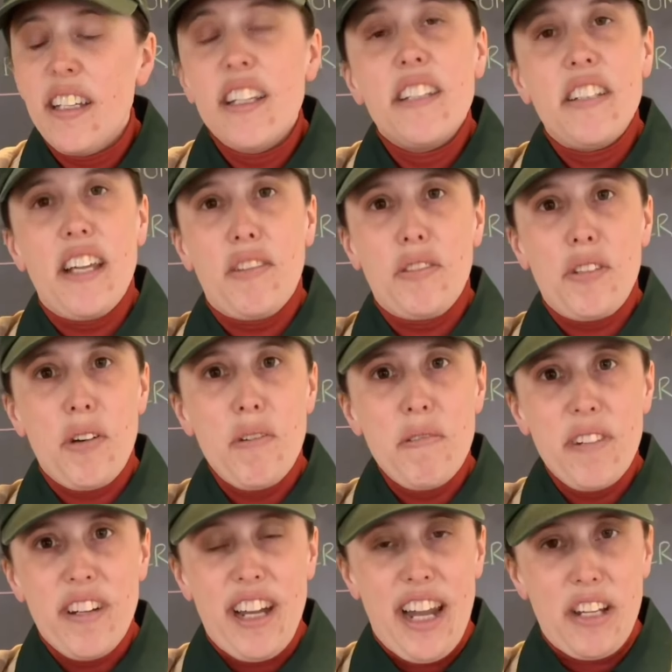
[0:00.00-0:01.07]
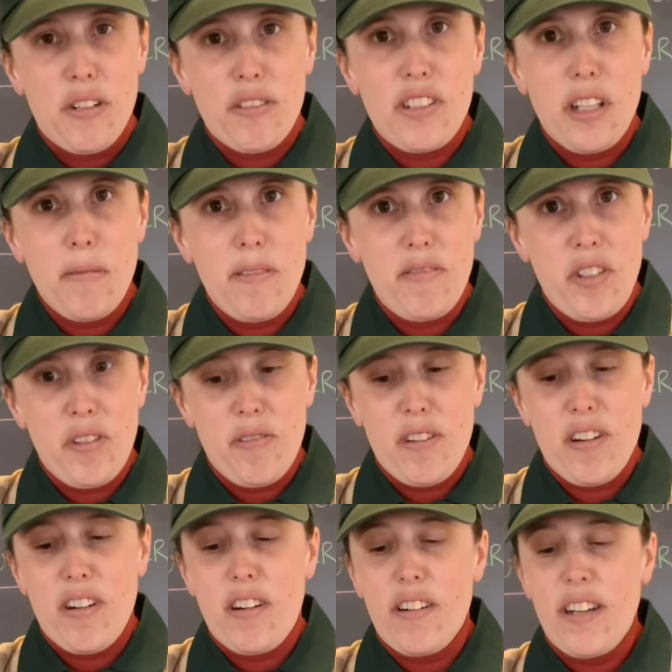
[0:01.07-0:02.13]
Now don't worry, I know some of you are
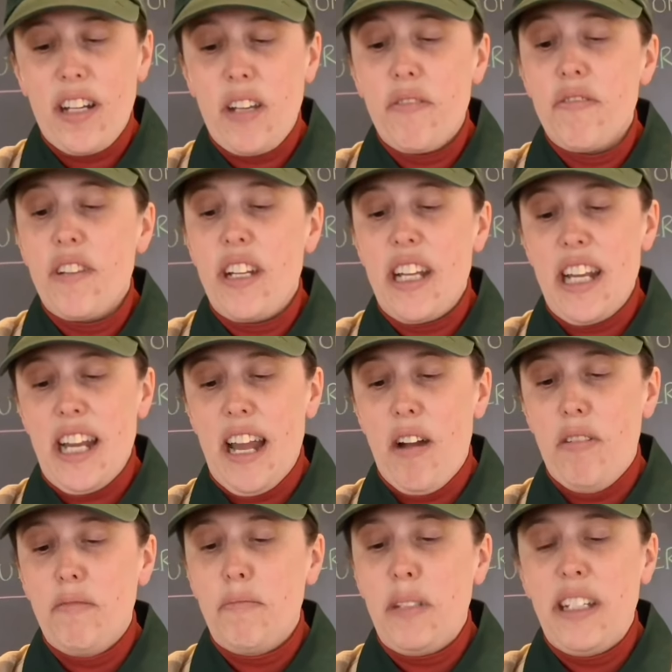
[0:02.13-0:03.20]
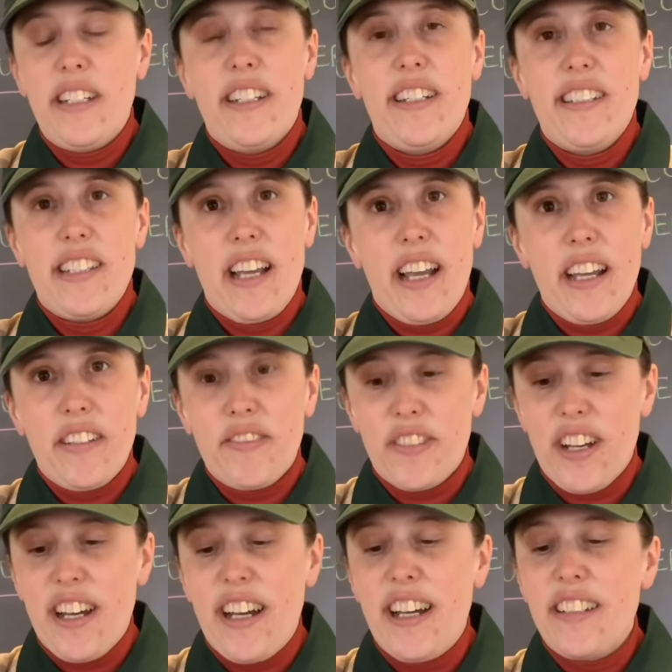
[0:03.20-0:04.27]
already freaking out because I've
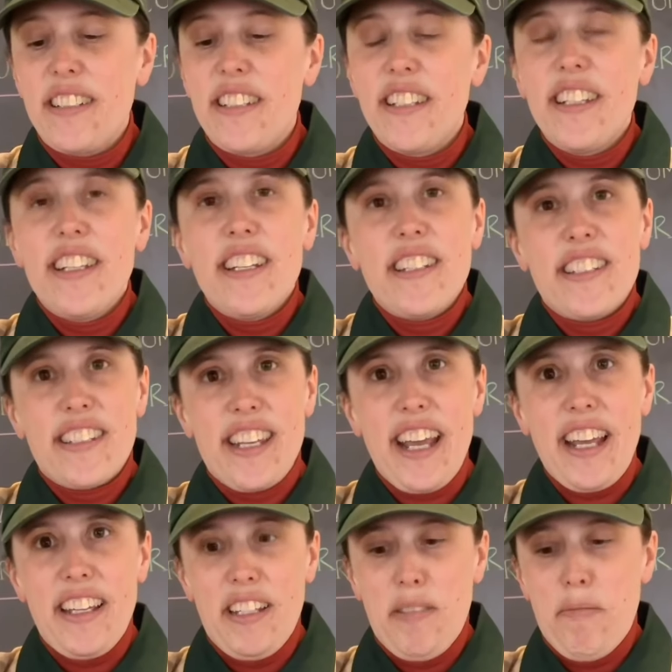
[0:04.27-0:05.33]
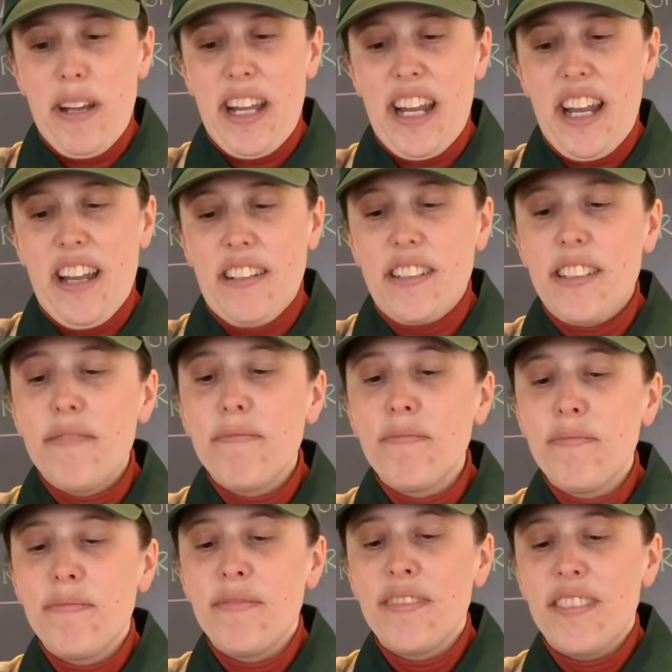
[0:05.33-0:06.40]
got scat in my hand.
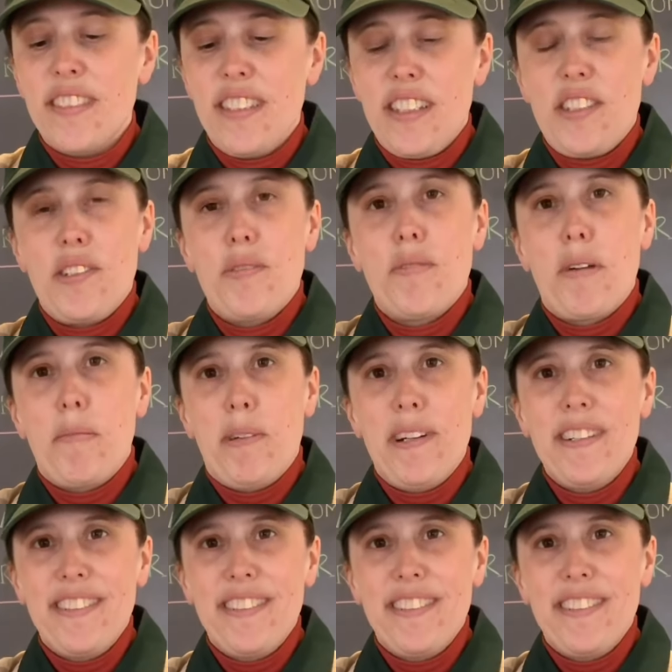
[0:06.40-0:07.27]
This is rubber.